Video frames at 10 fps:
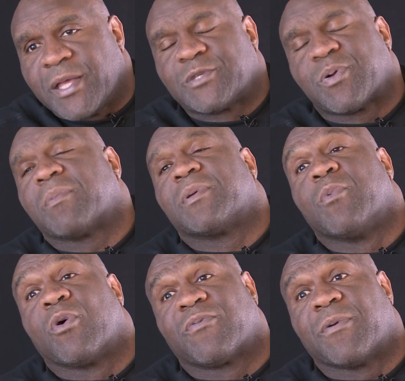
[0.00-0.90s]
it's probably
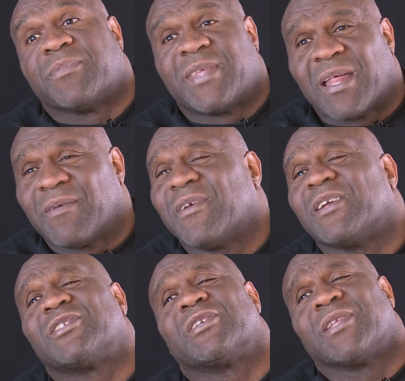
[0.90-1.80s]
more from
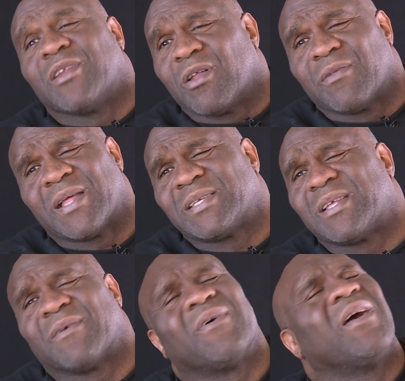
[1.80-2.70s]
television and all of that
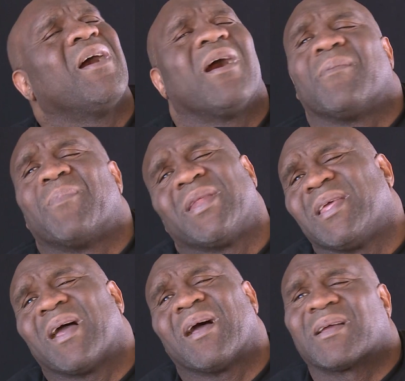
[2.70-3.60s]
stuff.
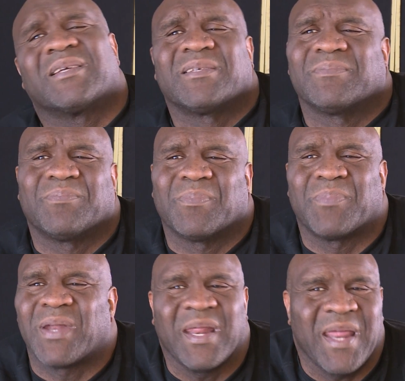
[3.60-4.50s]

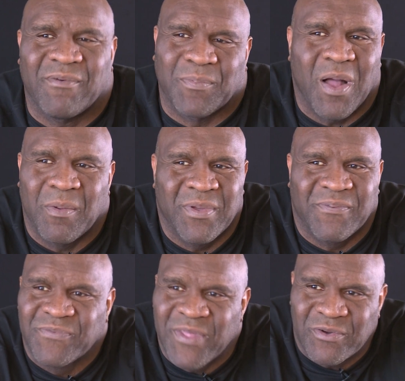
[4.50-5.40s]
But I'd have a problem
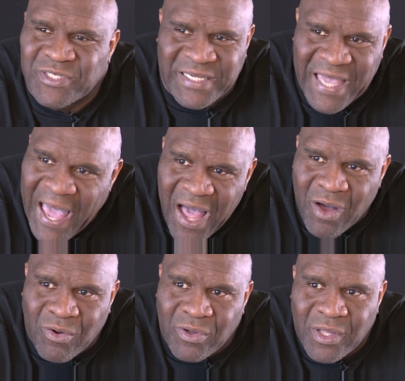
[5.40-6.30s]
if there was a
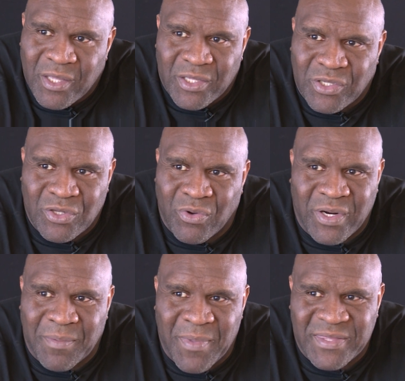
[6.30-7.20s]
cow, you know,
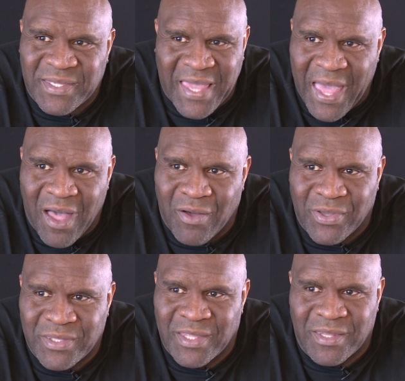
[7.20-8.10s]
and I met the cow
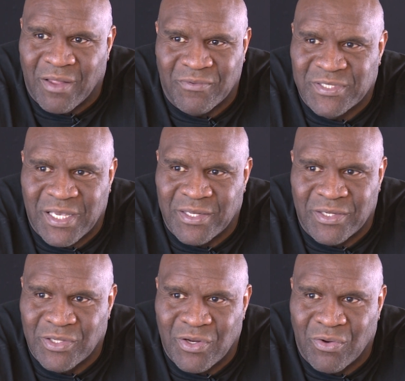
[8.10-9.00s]
and then all of a
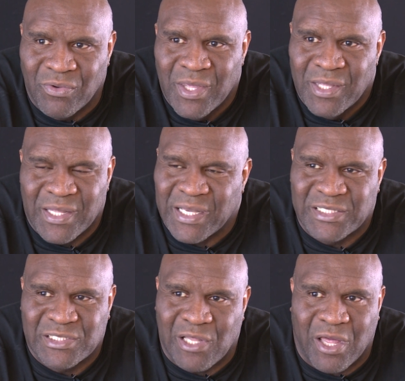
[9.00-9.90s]
sudden, you know, they
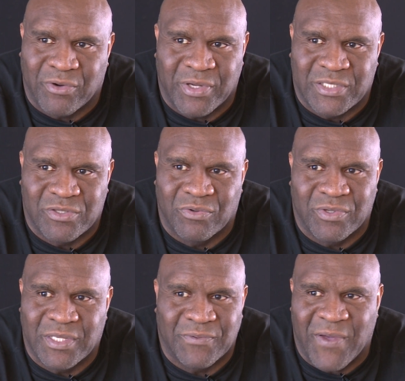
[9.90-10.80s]
slaughter it.
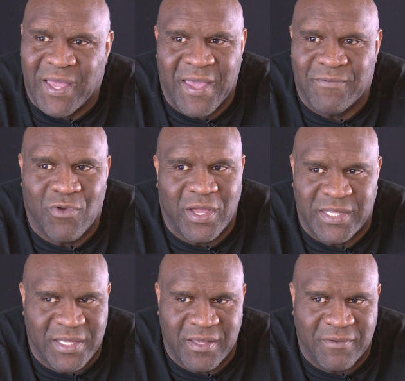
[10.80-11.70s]
So if I have no
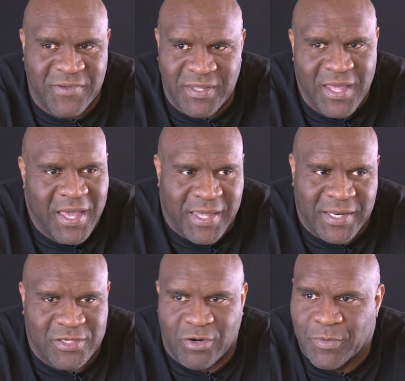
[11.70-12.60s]
idea of it
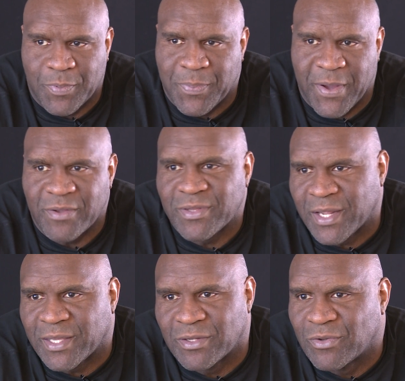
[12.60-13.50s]
and it's already prepared, then
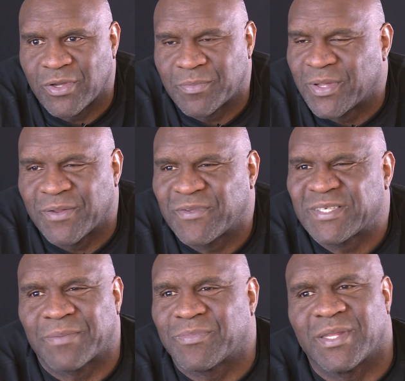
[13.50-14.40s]
I can do it. But if
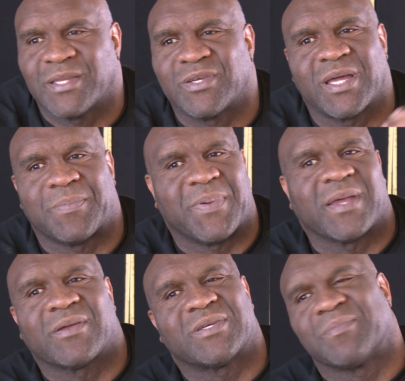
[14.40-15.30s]
it's something that you got to
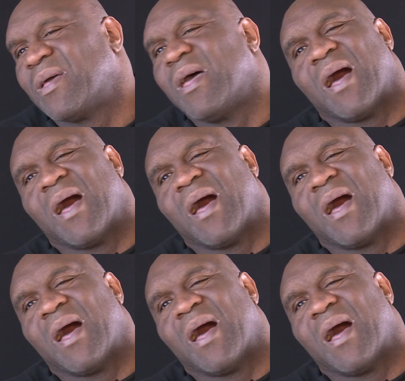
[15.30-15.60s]
pick or something,